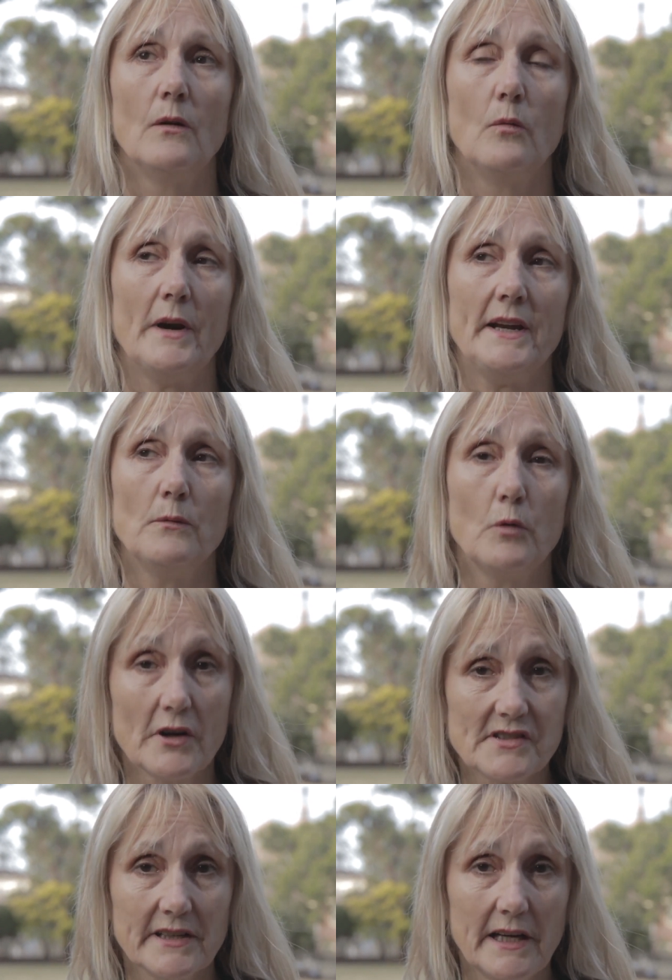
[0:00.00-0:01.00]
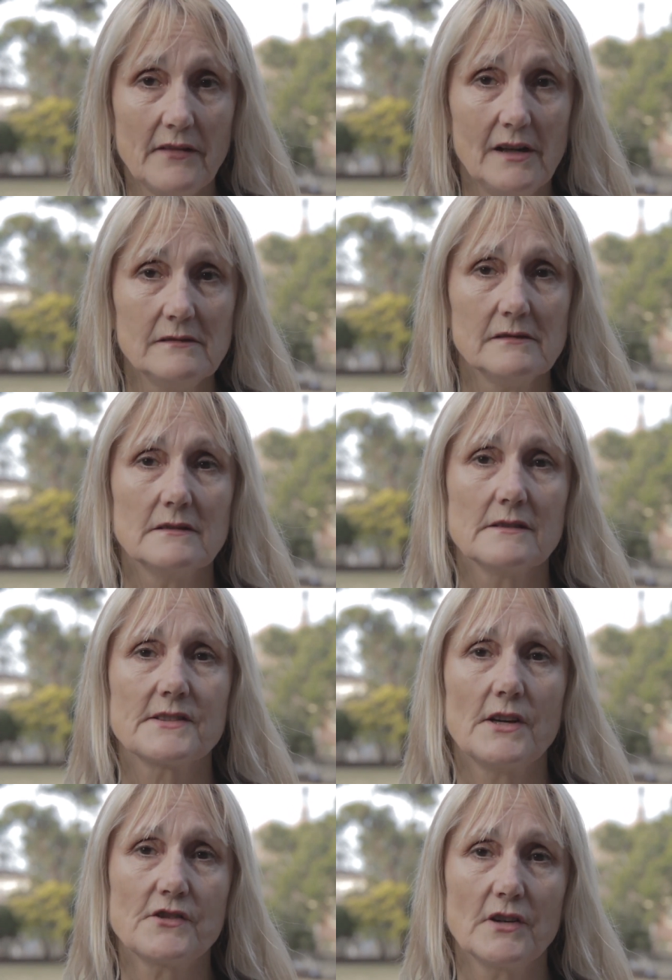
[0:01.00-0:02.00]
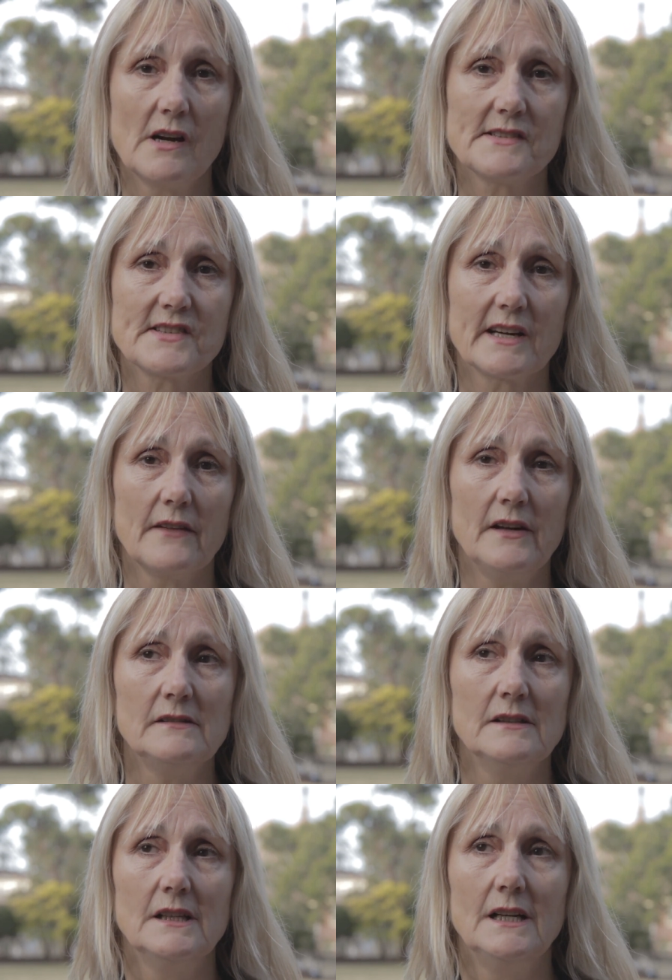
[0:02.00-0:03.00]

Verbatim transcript: We worked together, socialised together.